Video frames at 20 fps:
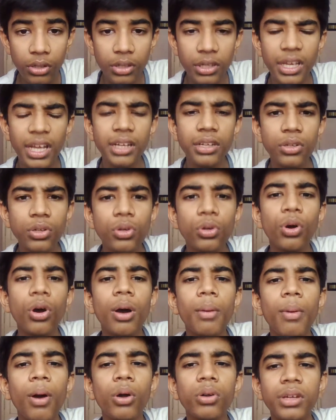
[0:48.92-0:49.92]
get to
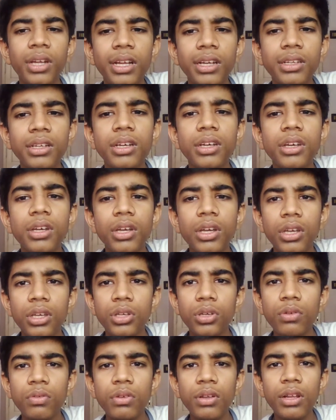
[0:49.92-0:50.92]
know about it,
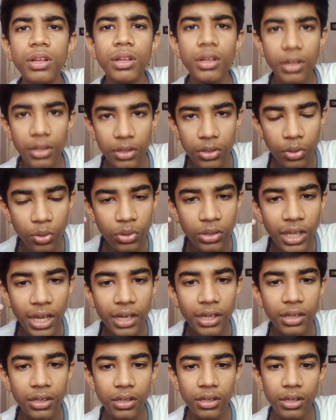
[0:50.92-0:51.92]
you will know
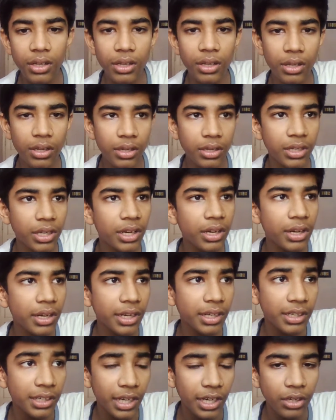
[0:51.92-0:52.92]
that
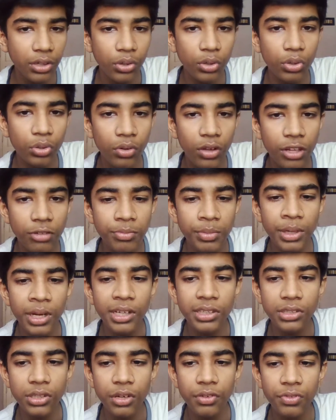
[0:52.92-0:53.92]
nearly 10 to 12
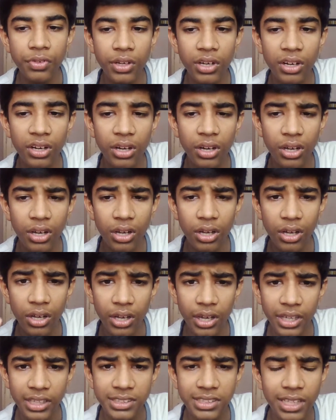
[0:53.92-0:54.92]
minutes of your
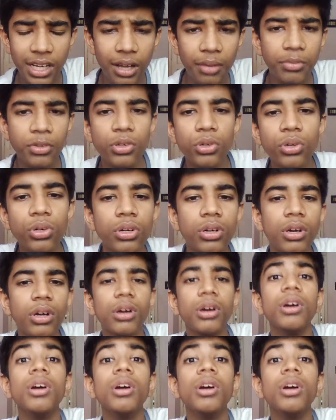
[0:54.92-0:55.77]
exam you